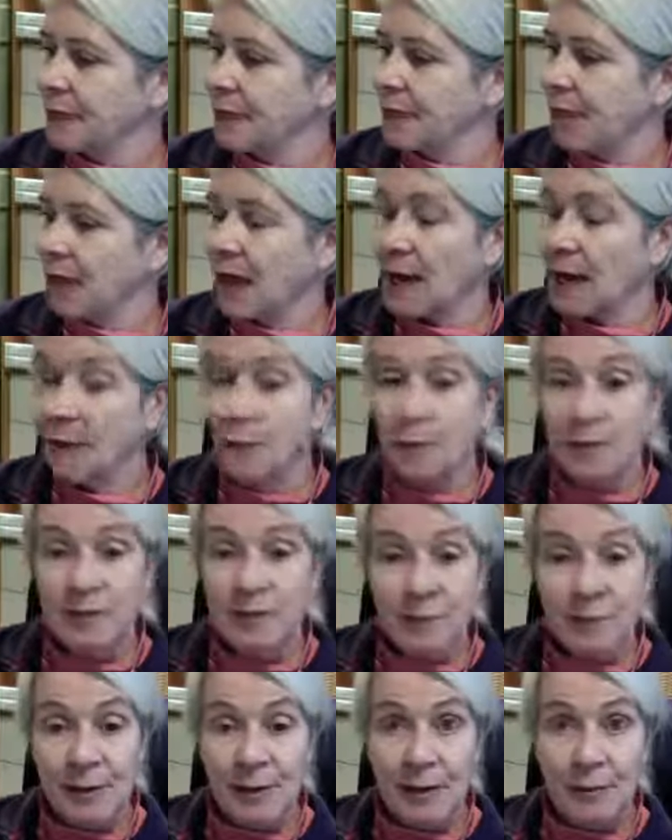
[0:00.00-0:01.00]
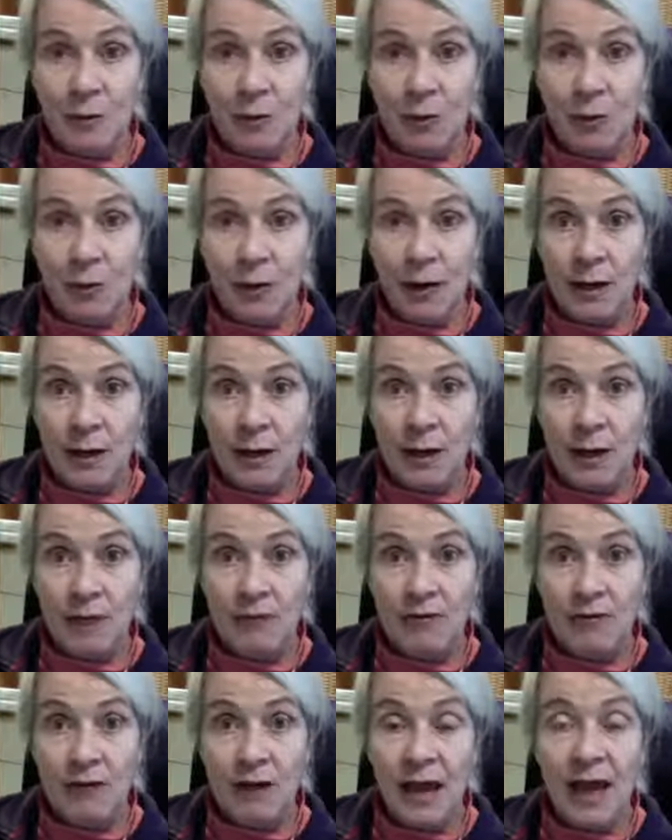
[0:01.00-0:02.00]
I will be speaking about going
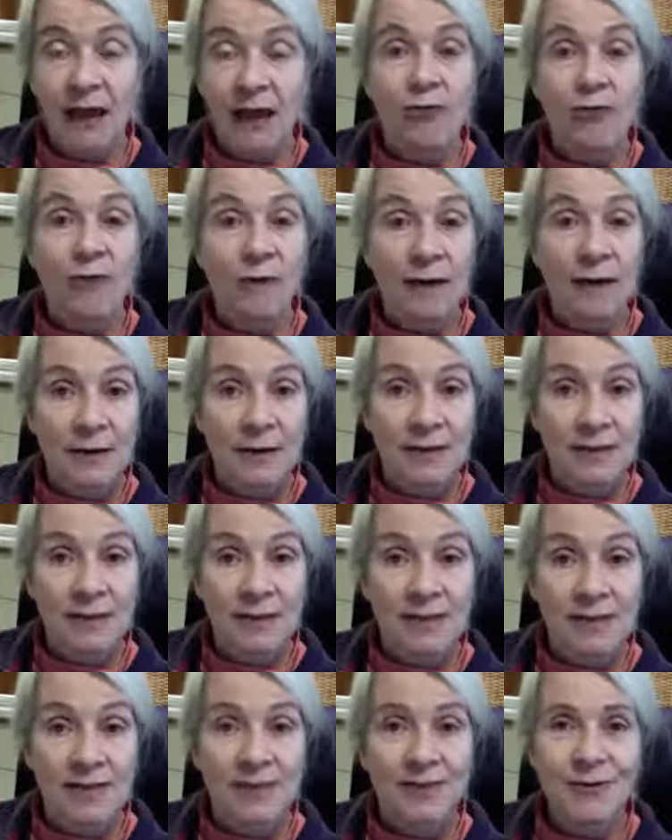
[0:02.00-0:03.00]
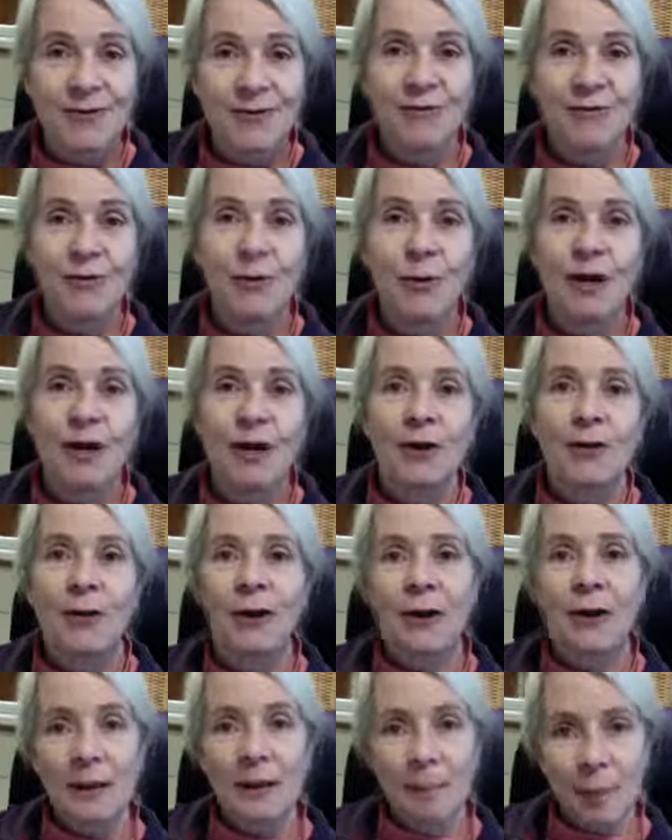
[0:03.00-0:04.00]
undercover and greenhouses. So if you want to know a
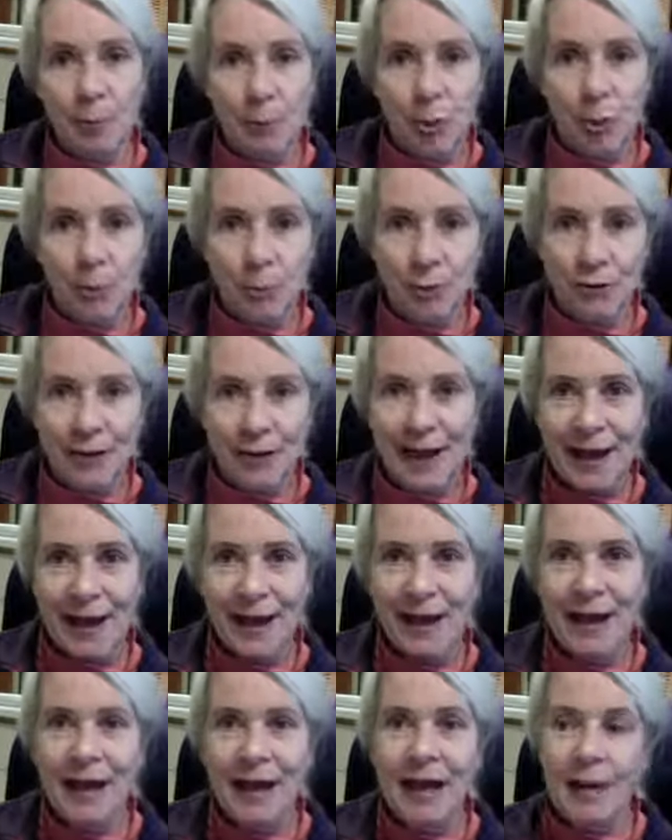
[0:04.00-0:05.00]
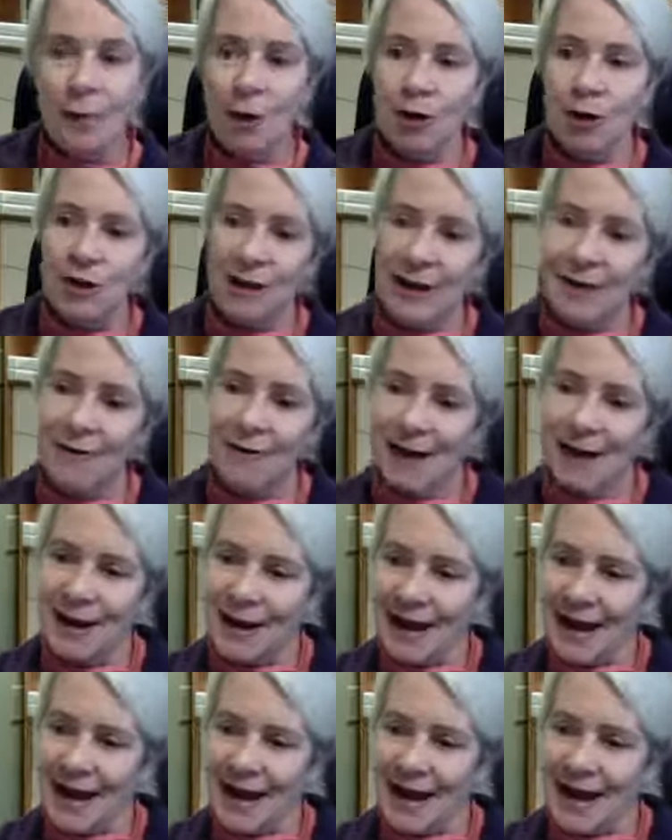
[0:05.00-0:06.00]
little bit more about that, come on down
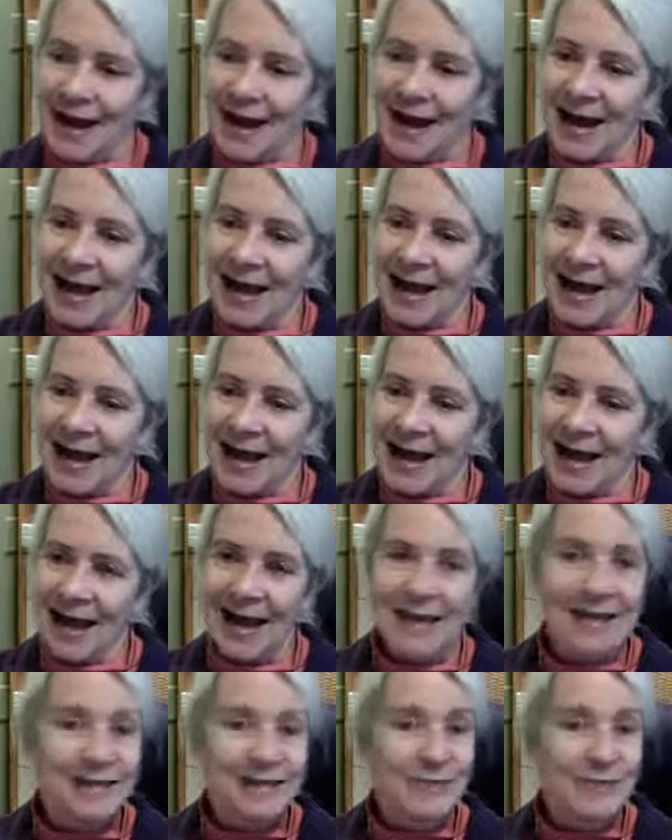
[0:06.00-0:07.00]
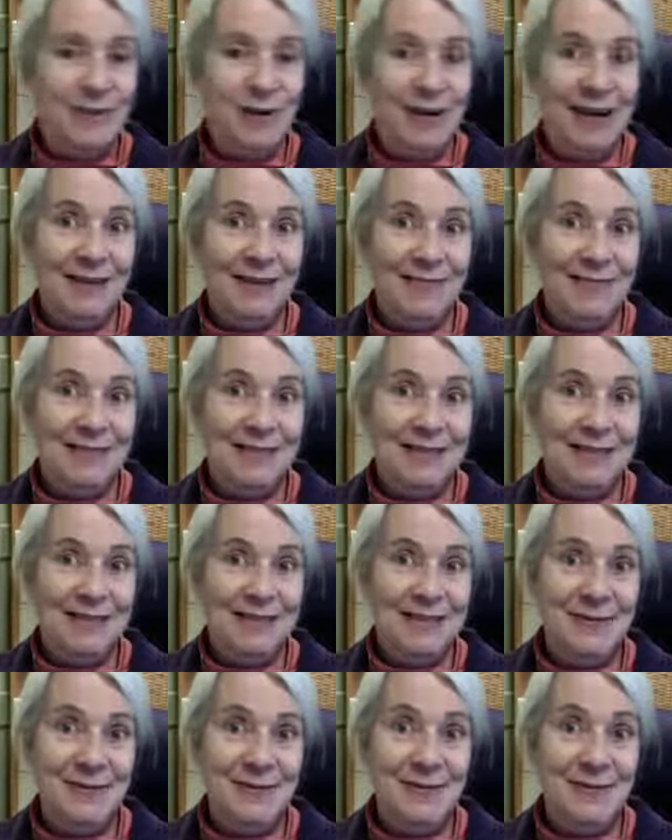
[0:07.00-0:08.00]
and we'd love to see
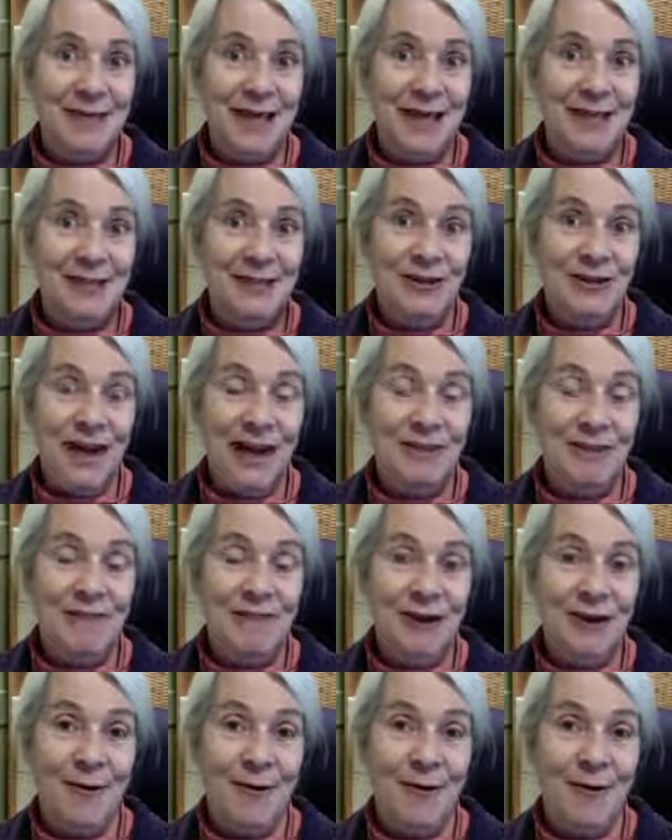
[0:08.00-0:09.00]
you. So that's our half hour.